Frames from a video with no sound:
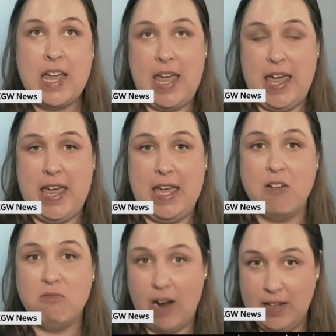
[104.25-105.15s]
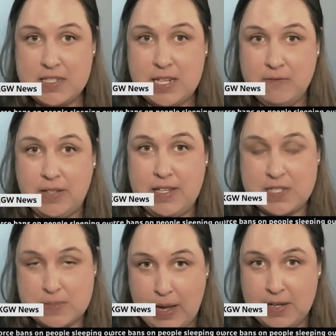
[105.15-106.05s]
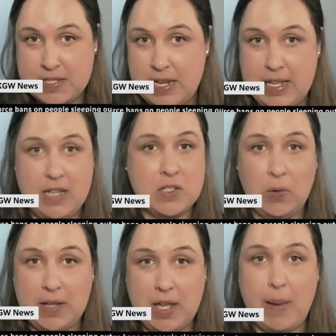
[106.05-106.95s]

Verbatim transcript: a relatively small city. It's only